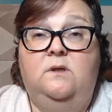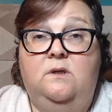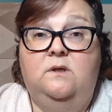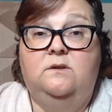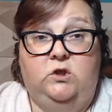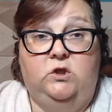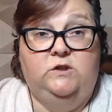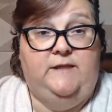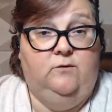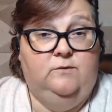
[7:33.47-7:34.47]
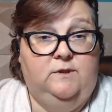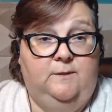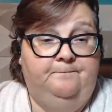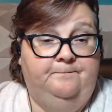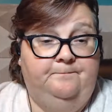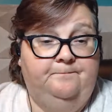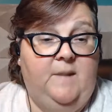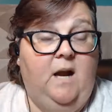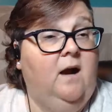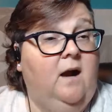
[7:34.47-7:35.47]
turns out.
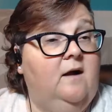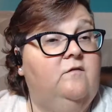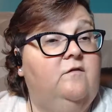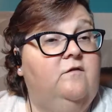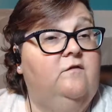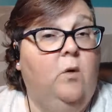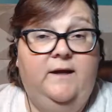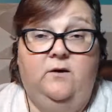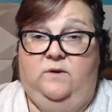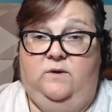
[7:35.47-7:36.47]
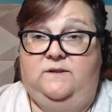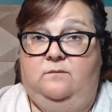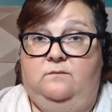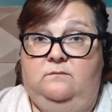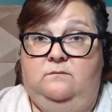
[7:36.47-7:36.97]
Voyeurism.